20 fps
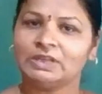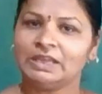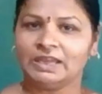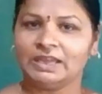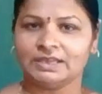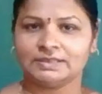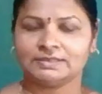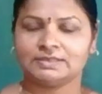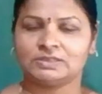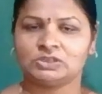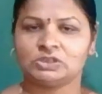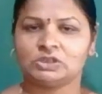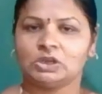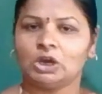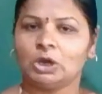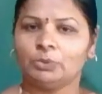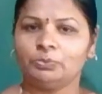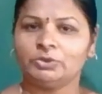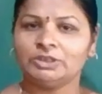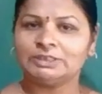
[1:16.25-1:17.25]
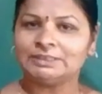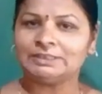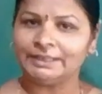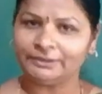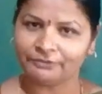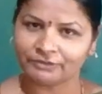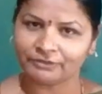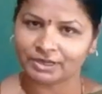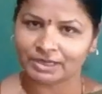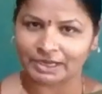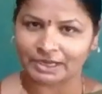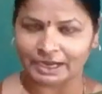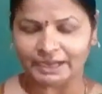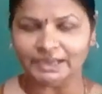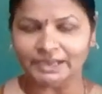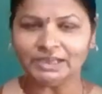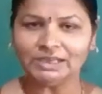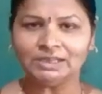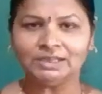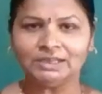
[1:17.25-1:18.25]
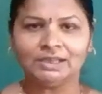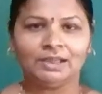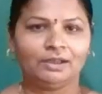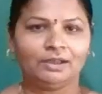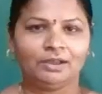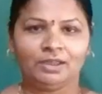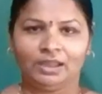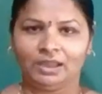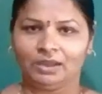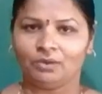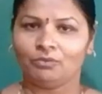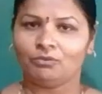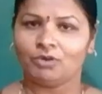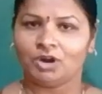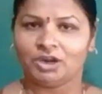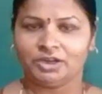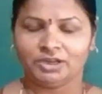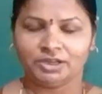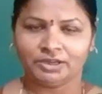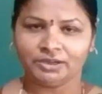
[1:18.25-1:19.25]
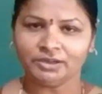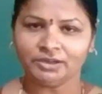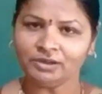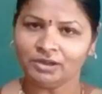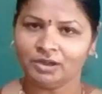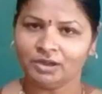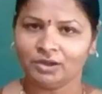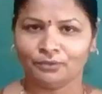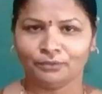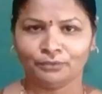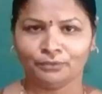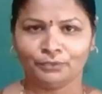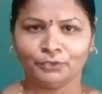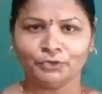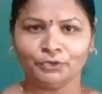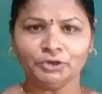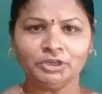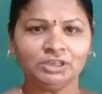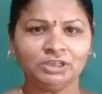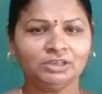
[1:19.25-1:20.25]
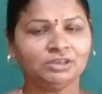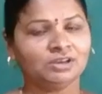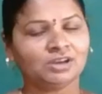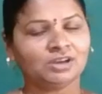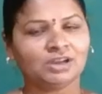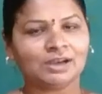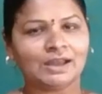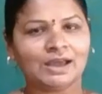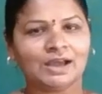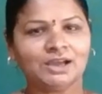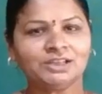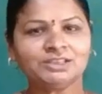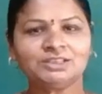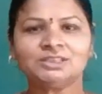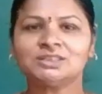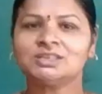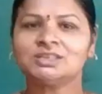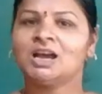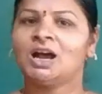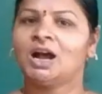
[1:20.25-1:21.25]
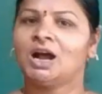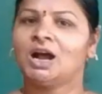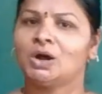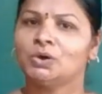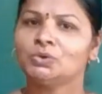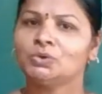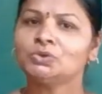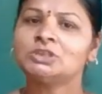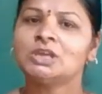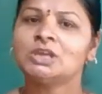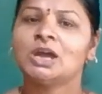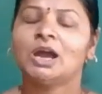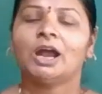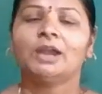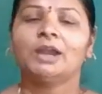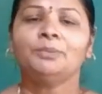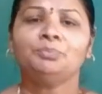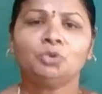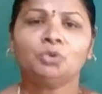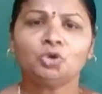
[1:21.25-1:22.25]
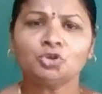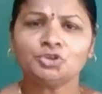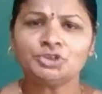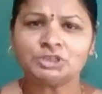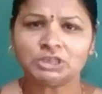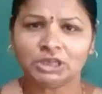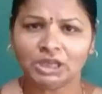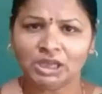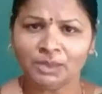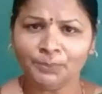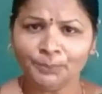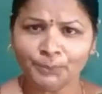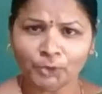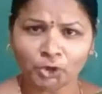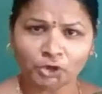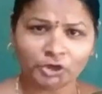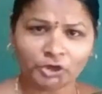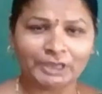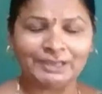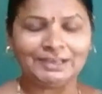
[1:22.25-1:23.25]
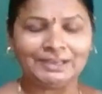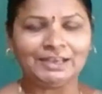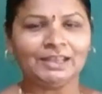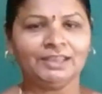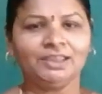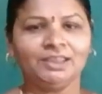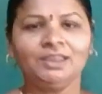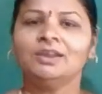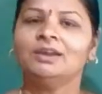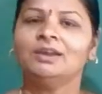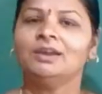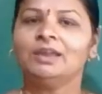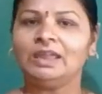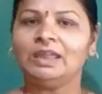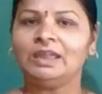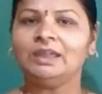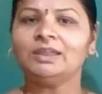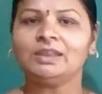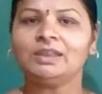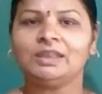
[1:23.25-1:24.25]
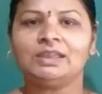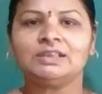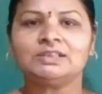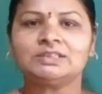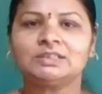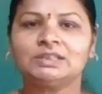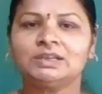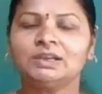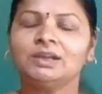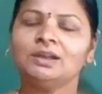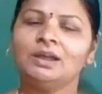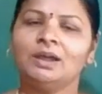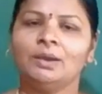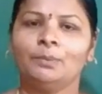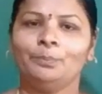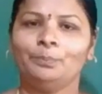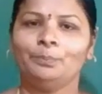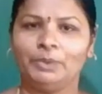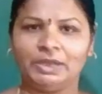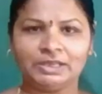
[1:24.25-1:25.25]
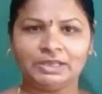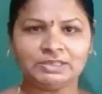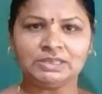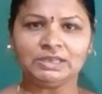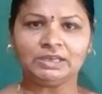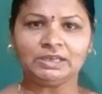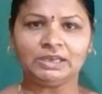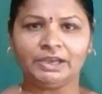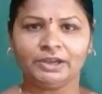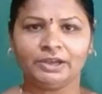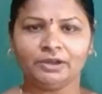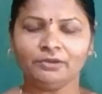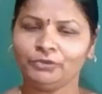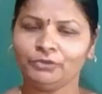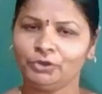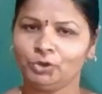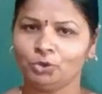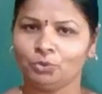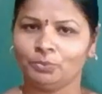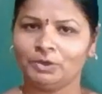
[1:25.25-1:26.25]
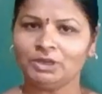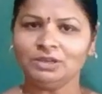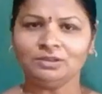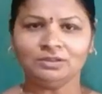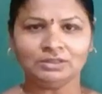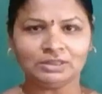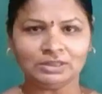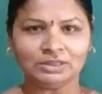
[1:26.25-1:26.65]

Yes, obviously you were right. Water, food, clothes, house, and most importantly, air is the basic need of human